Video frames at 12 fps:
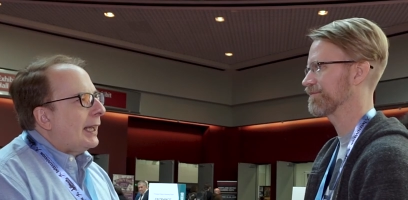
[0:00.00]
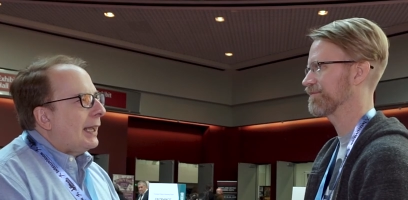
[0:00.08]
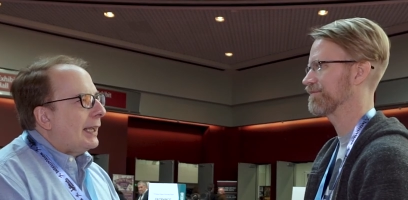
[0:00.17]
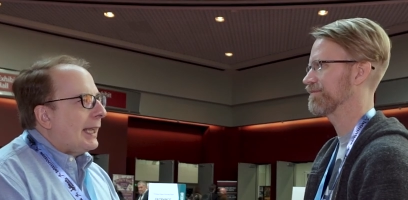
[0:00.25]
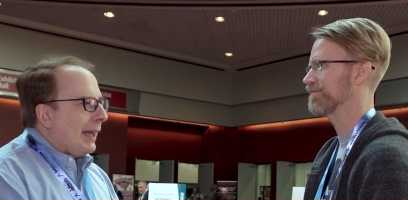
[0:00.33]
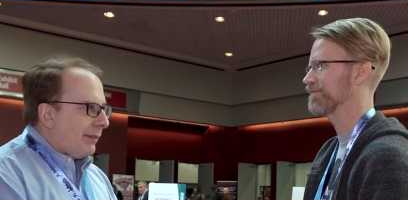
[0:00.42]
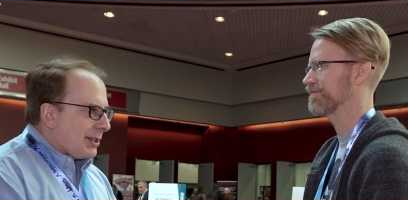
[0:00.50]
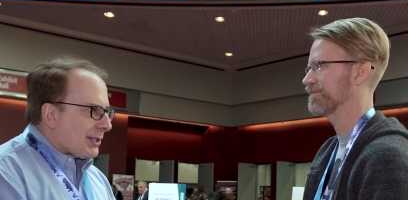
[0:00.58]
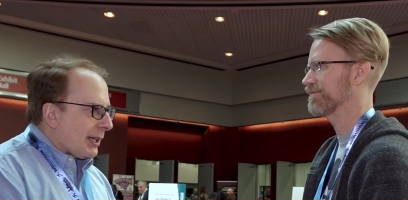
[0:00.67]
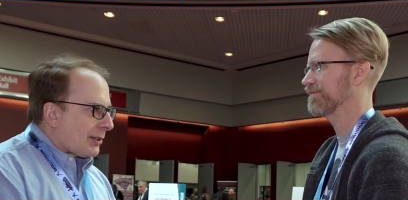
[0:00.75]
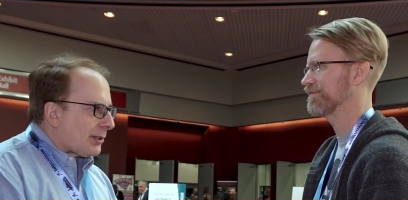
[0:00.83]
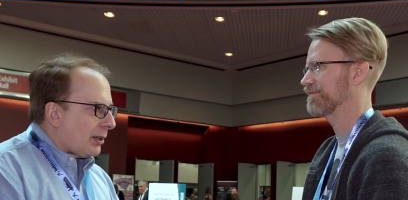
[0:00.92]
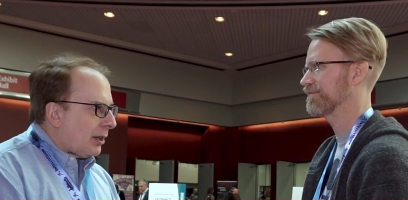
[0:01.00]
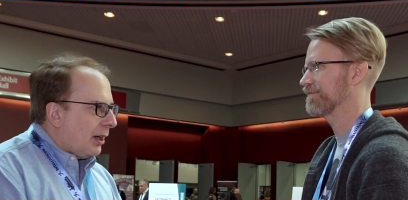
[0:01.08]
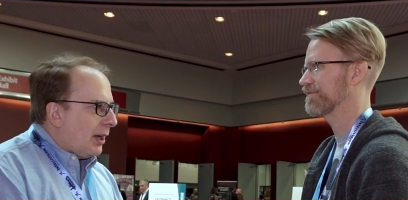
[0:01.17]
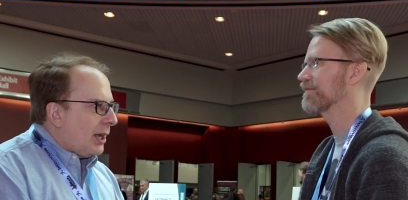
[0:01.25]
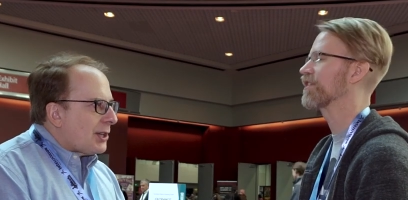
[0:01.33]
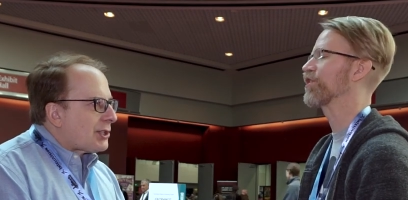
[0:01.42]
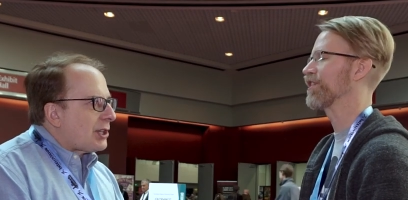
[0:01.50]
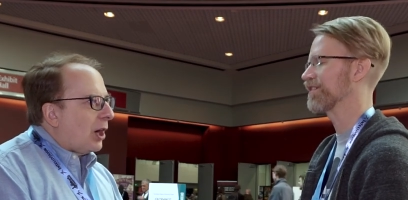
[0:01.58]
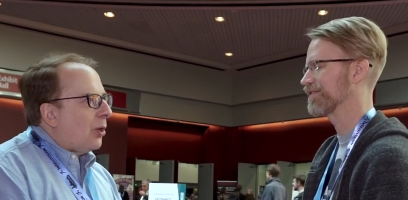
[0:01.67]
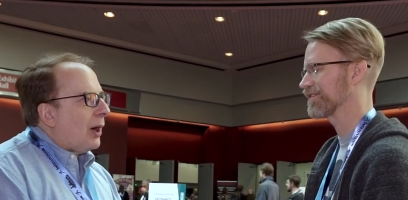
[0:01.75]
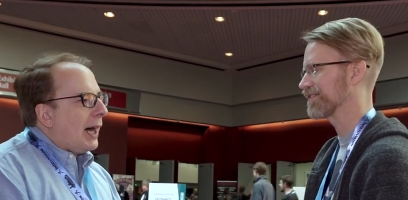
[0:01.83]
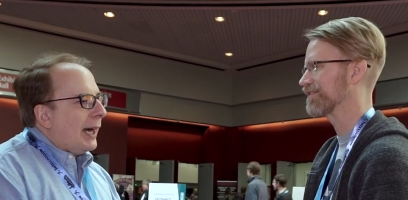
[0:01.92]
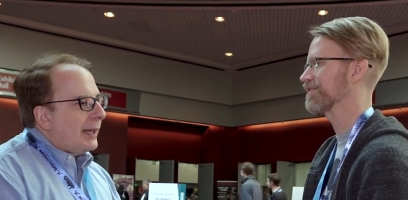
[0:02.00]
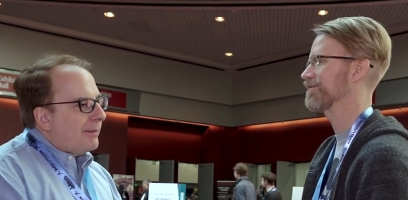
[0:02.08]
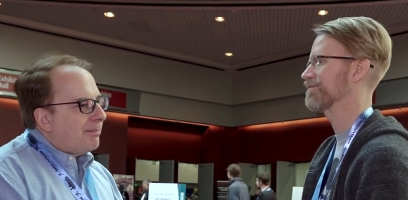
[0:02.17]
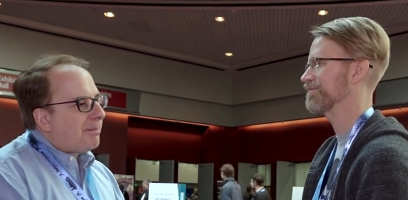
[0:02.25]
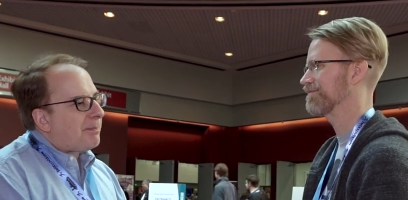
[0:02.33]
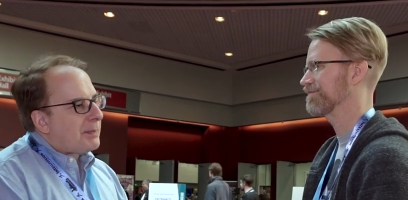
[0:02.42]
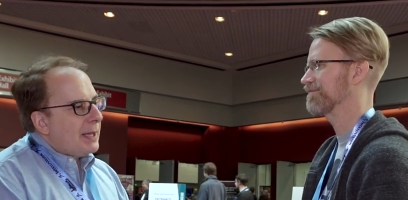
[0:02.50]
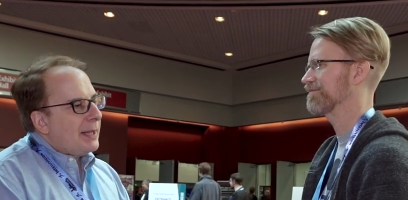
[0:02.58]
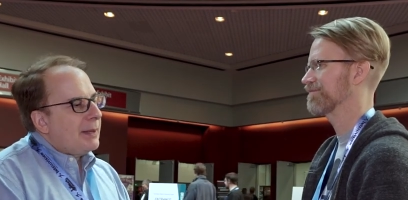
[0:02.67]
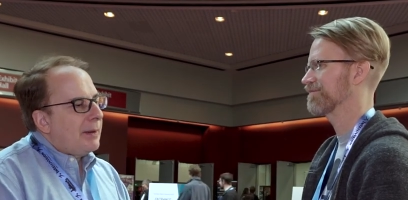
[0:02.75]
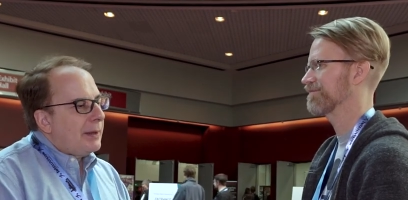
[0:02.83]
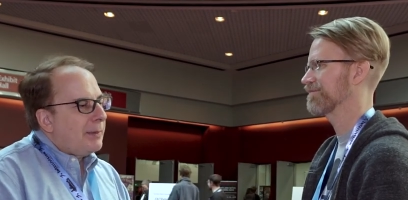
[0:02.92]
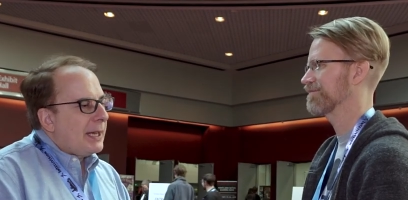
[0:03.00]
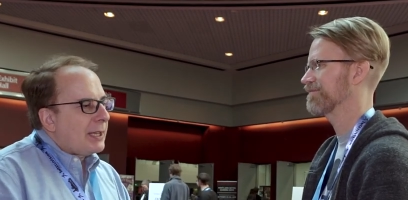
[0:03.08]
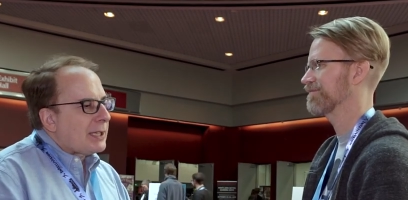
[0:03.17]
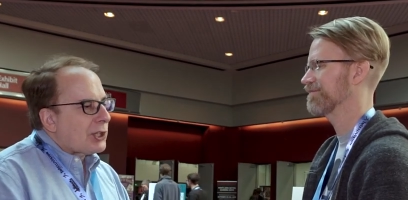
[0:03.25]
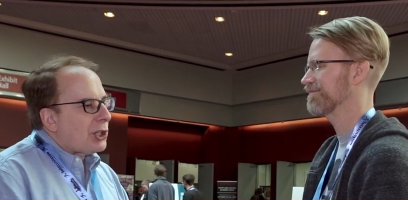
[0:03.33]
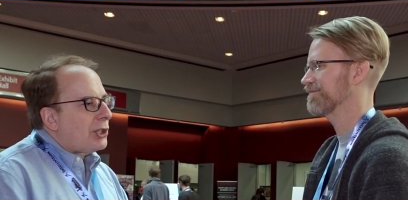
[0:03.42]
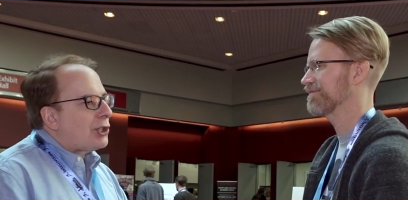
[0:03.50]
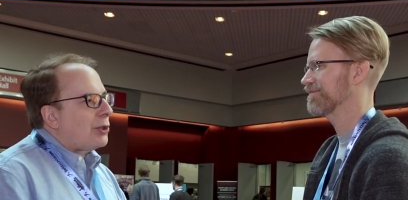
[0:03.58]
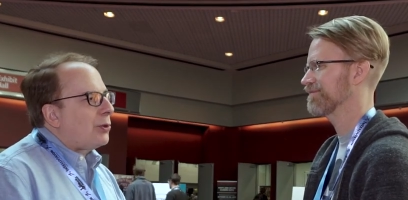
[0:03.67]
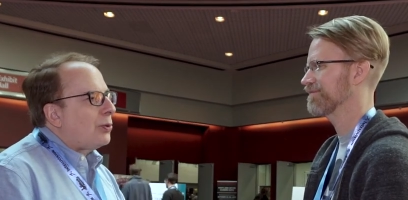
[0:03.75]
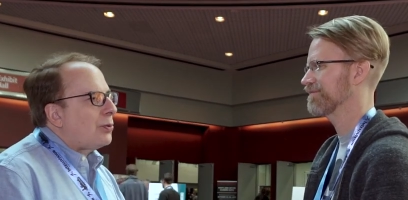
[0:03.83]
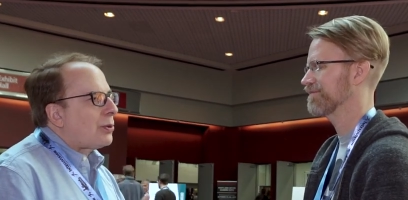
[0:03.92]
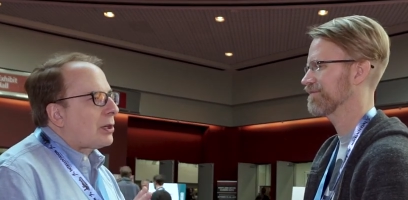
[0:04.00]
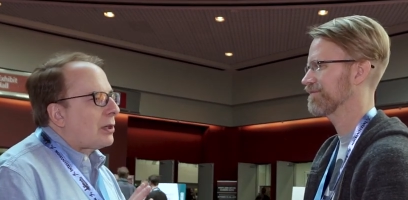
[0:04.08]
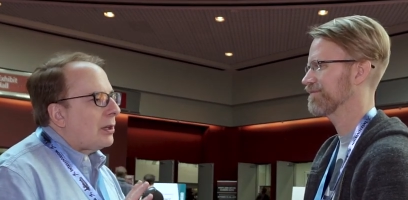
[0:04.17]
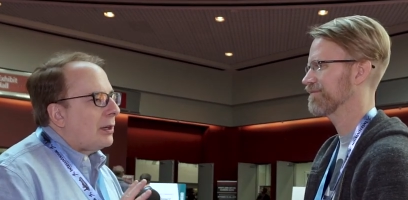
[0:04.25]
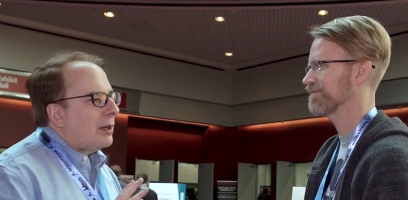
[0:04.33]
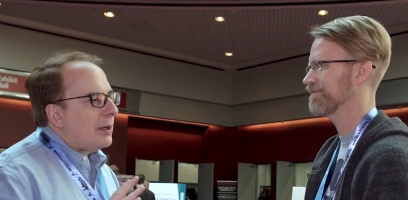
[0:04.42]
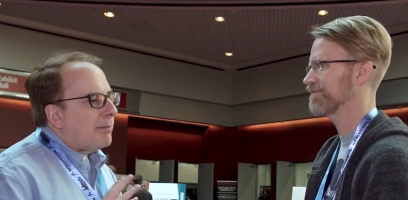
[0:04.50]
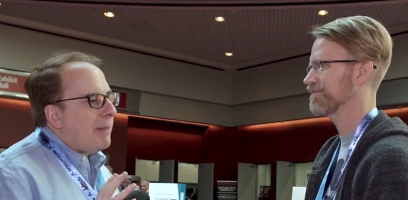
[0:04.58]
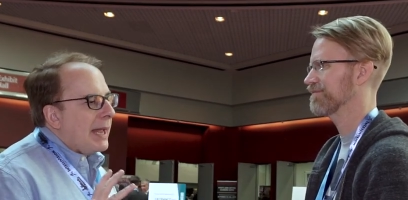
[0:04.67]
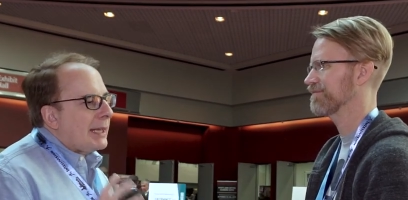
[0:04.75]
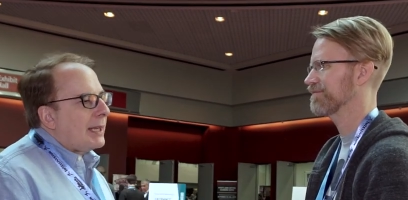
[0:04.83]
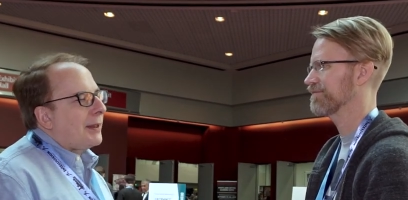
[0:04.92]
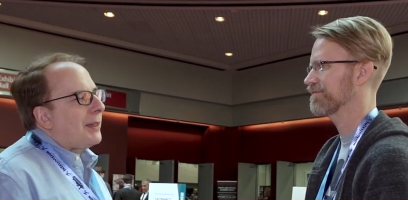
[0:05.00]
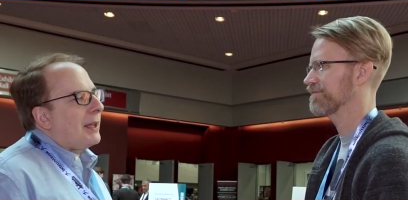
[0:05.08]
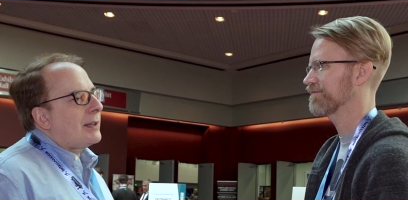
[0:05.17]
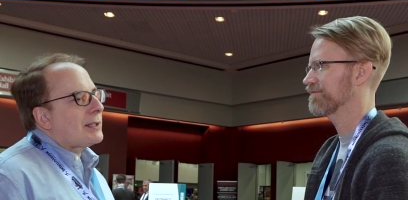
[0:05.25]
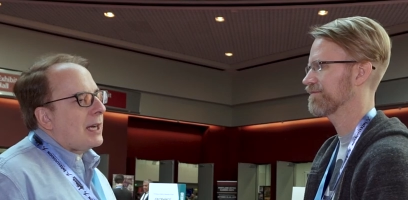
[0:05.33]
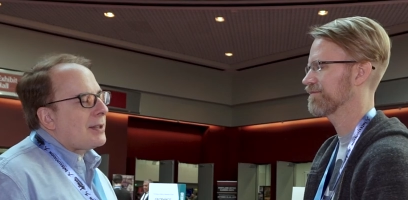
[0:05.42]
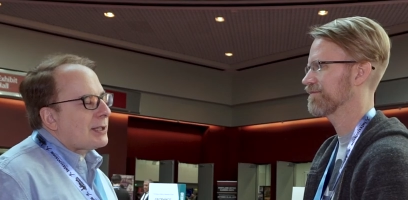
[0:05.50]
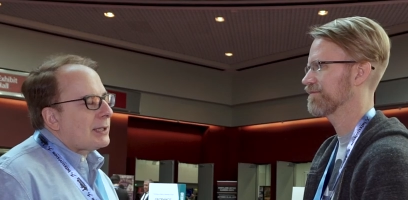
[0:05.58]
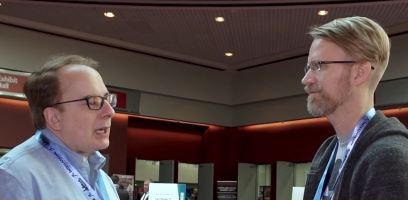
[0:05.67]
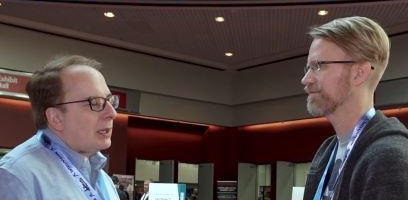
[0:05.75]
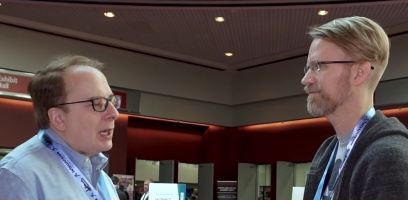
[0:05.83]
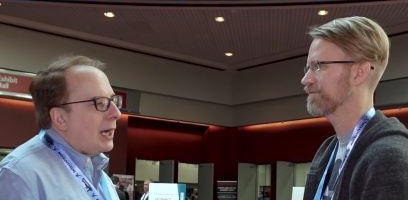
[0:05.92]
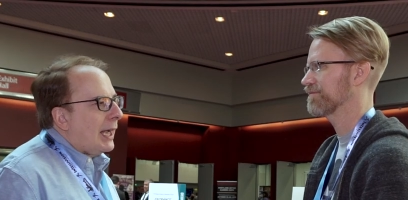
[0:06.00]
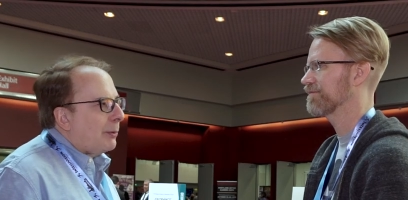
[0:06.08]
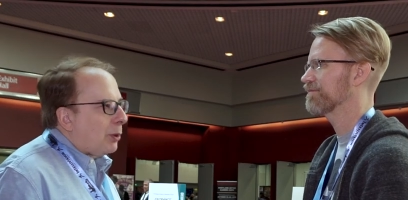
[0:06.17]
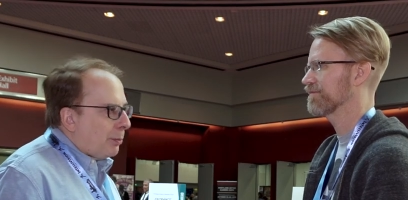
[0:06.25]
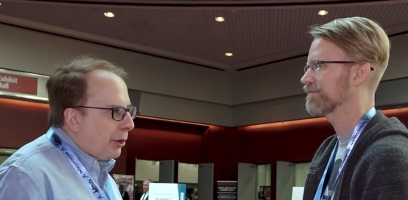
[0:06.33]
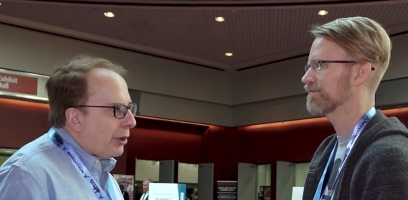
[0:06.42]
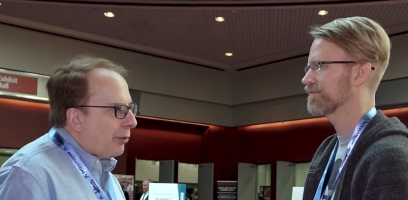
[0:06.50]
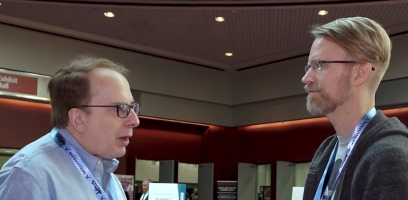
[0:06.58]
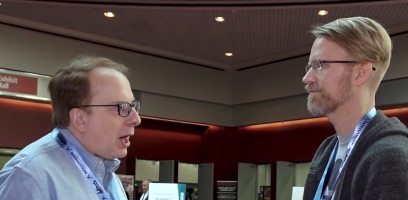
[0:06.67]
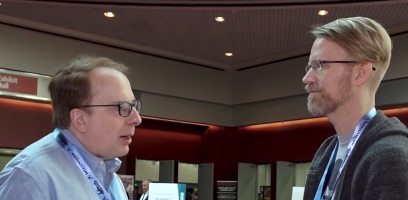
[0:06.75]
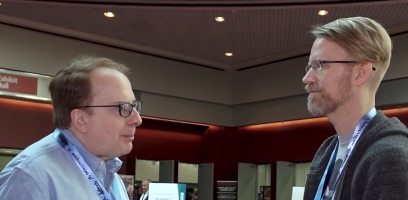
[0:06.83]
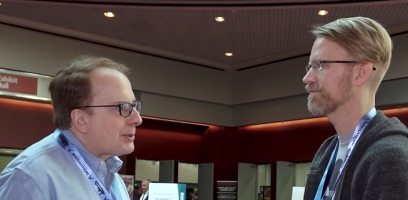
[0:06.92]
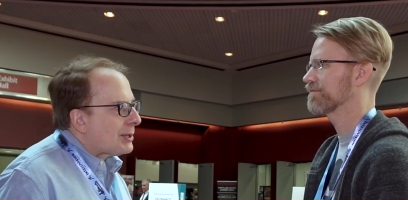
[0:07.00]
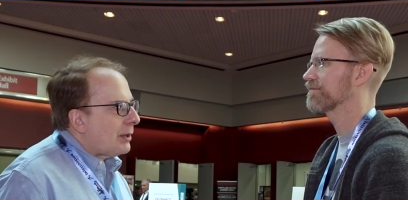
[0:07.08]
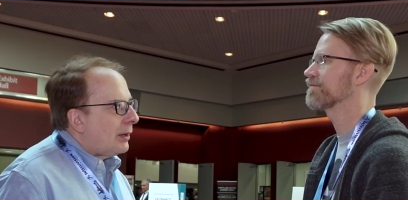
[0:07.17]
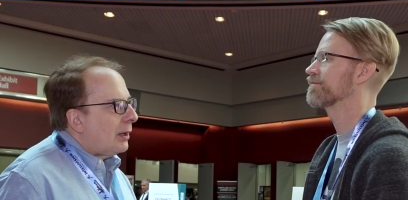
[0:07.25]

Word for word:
Speaker 1: a Heavy Sixer. So I, in addition to making things on Stella, I will burn ROMs,